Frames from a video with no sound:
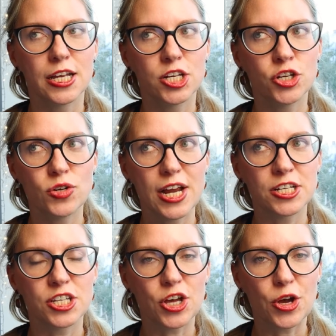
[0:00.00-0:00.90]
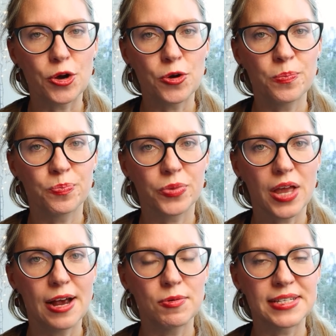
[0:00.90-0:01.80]
2 days ago,
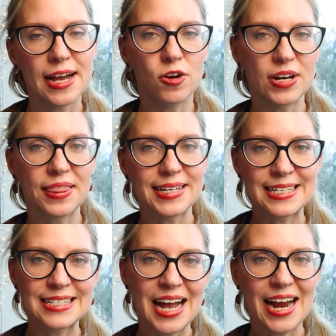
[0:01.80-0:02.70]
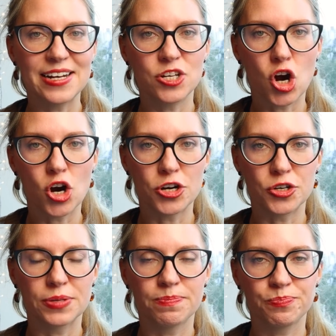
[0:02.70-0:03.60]
I was out in the side
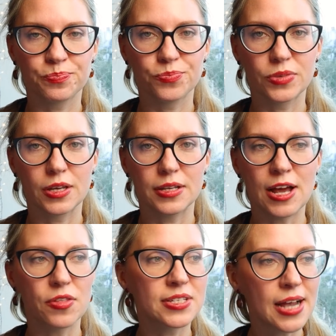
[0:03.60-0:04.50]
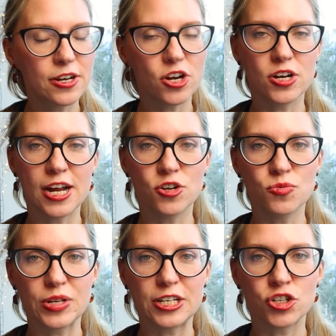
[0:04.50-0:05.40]
yard. Now the side yard I
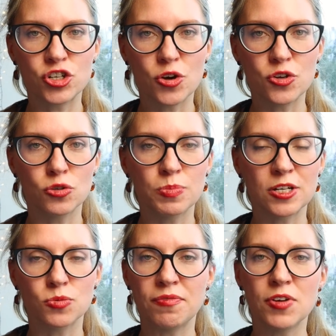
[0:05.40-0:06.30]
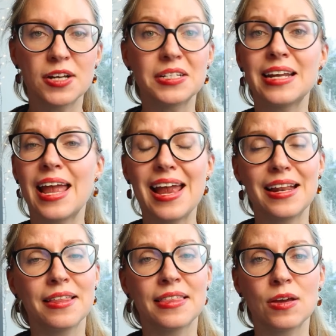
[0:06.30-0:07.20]
don't really show you because we've not done
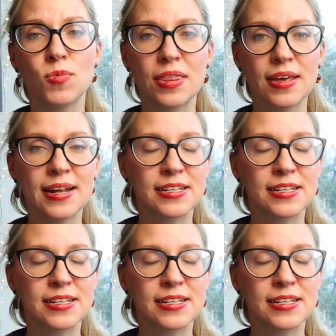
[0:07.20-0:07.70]
anything with it.